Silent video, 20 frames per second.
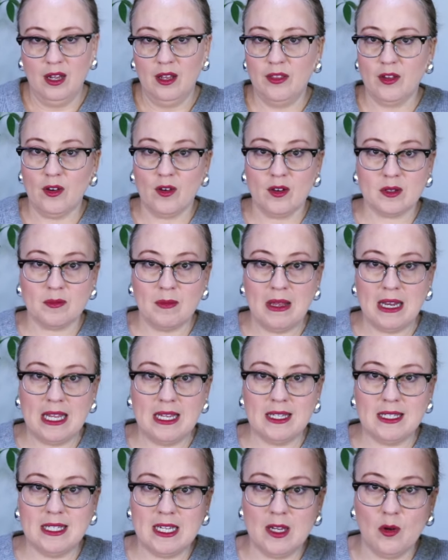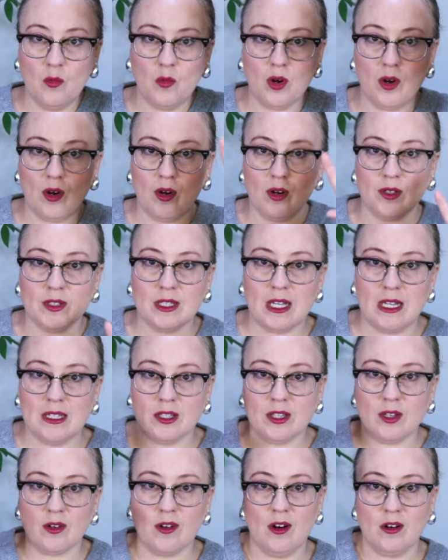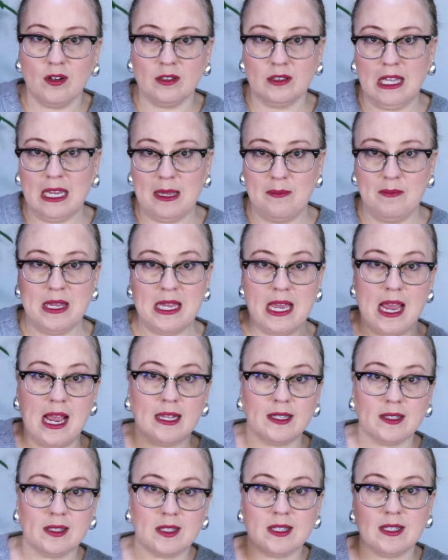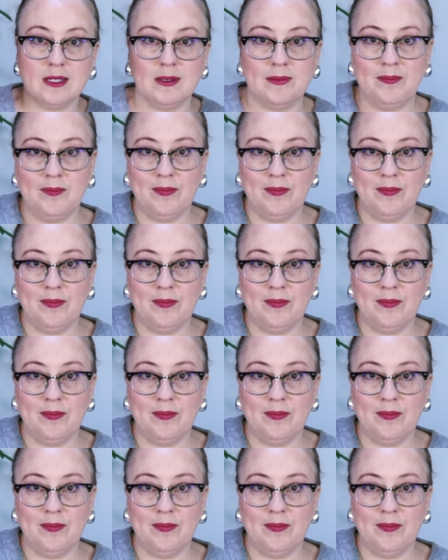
There are as many D words as there are light beings.